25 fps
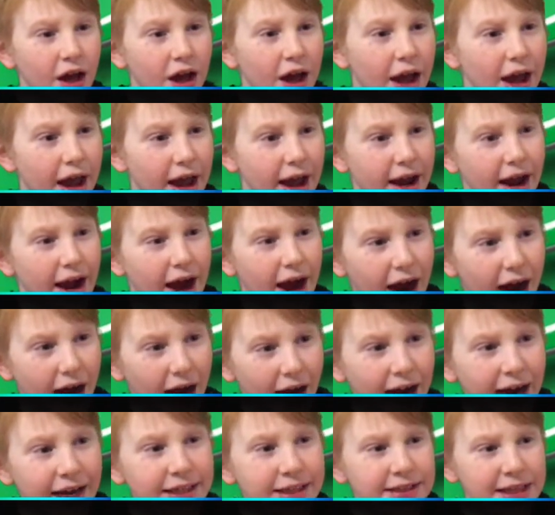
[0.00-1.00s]
a
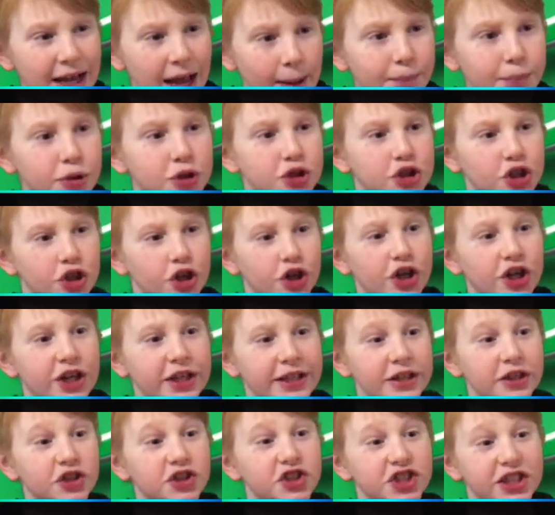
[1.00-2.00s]
high temperature
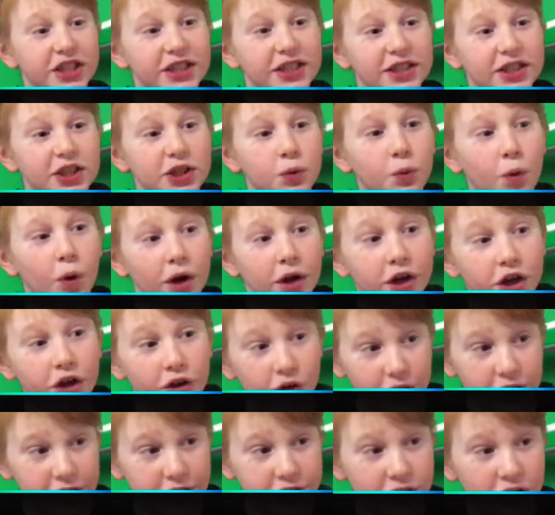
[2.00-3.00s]
near 61
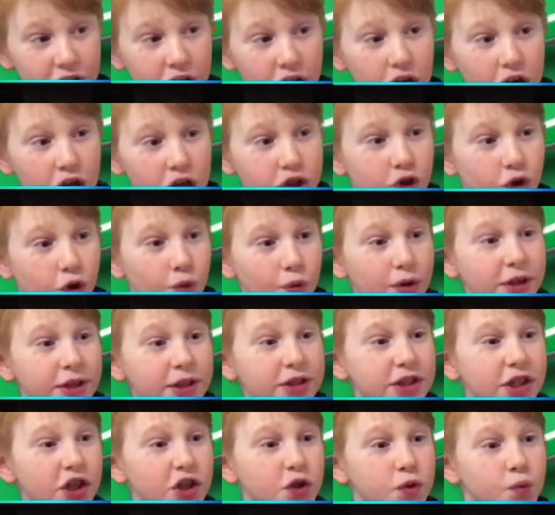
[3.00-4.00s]
degrees. So
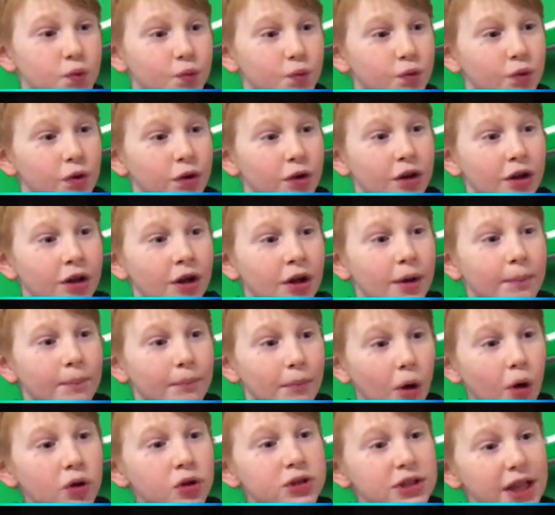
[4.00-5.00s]
recess will
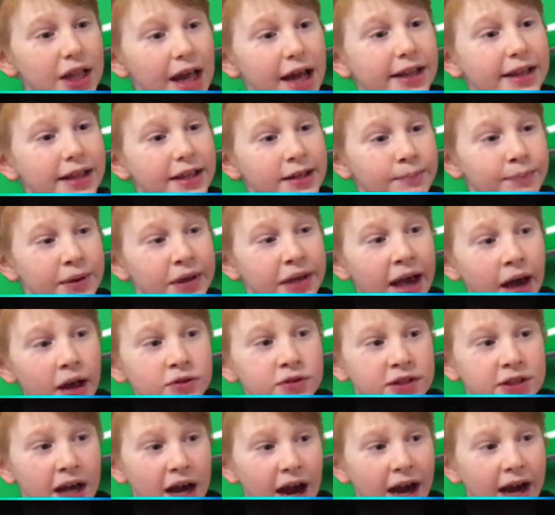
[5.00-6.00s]
most likely be
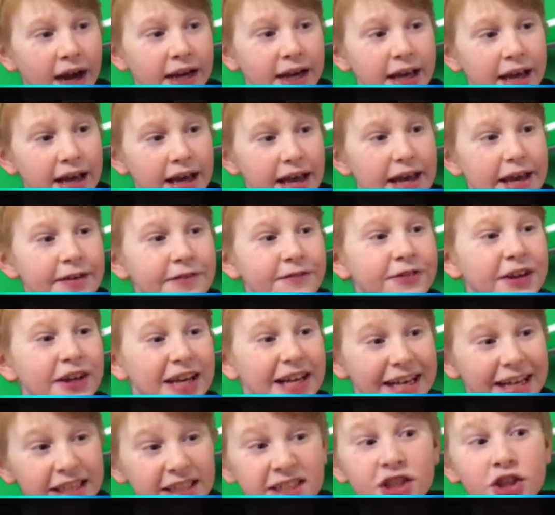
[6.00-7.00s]
outside if it
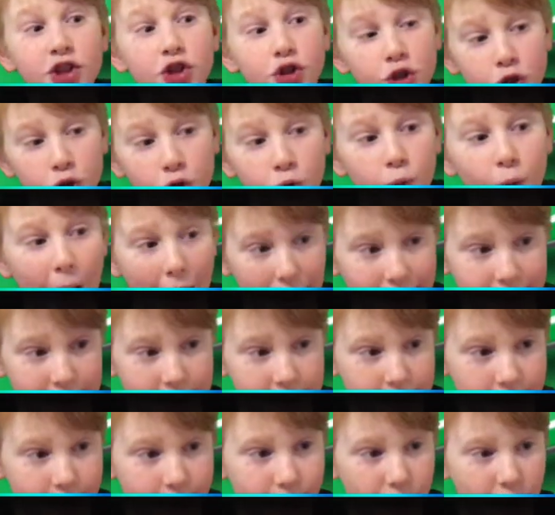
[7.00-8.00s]
isn't too wet.
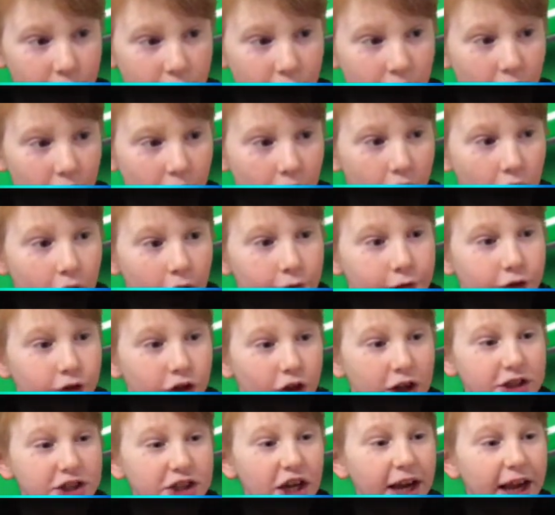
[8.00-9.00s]
For
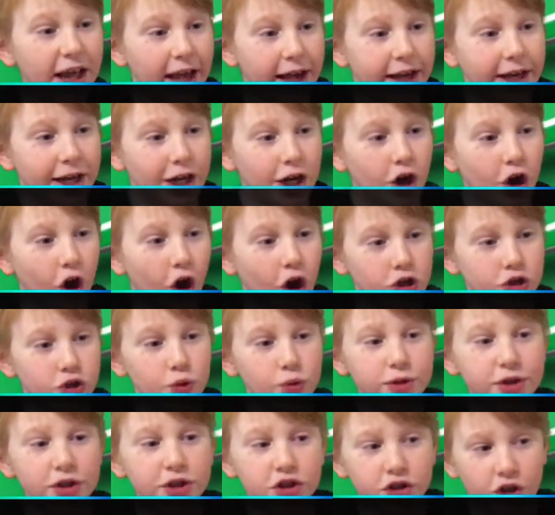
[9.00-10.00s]
lunch at Aiken, our
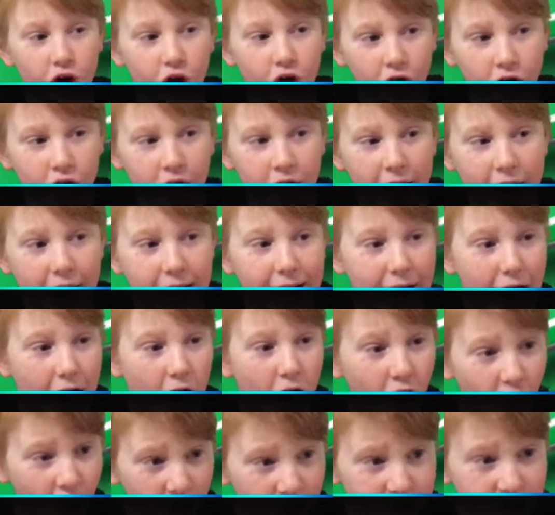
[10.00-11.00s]
choices are a
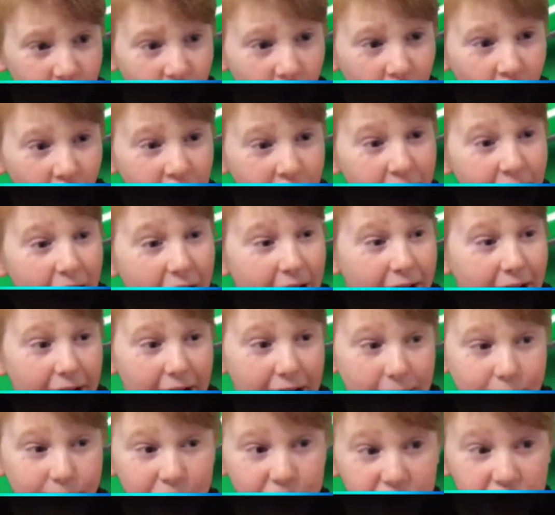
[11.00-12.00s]
hot dog, a
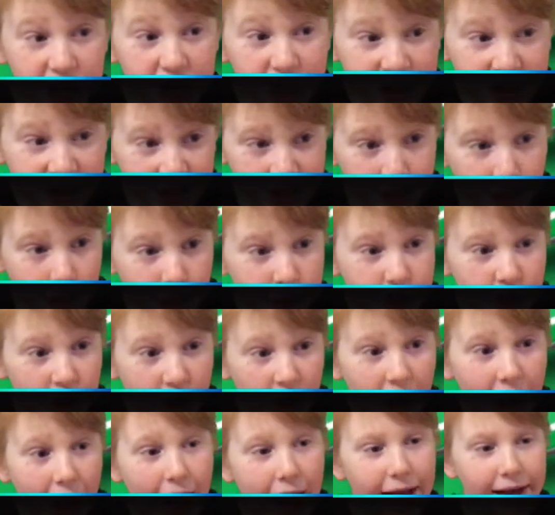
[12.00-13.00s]
ham and cheese sandwich,
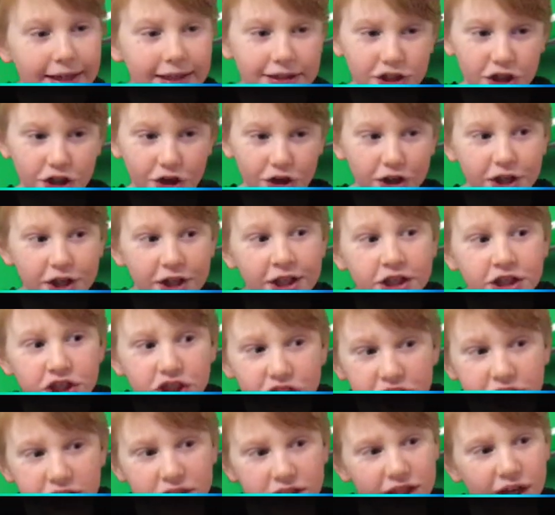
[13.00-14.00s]
a turkey and
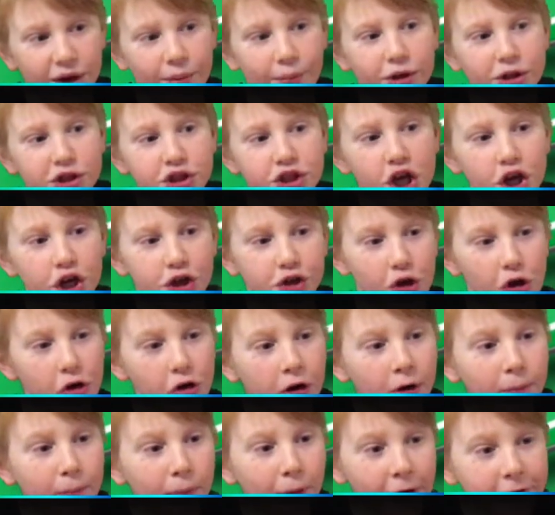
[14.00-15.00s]
cheese sandwich,
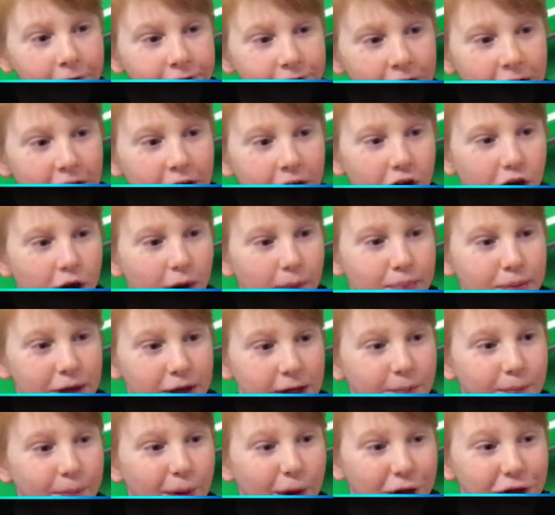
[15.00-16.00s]
yogurt parfait, or a
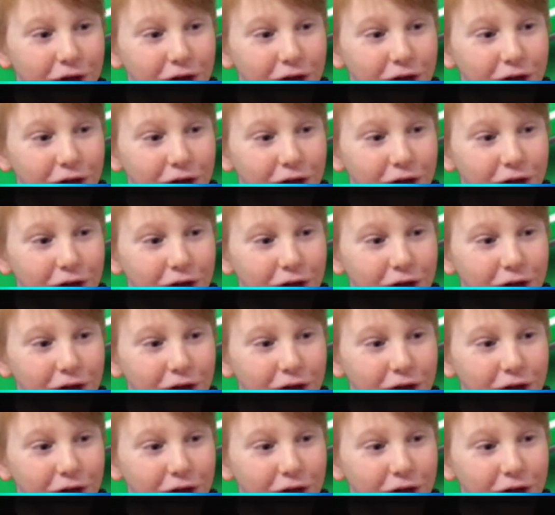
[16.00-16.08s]
peanut butter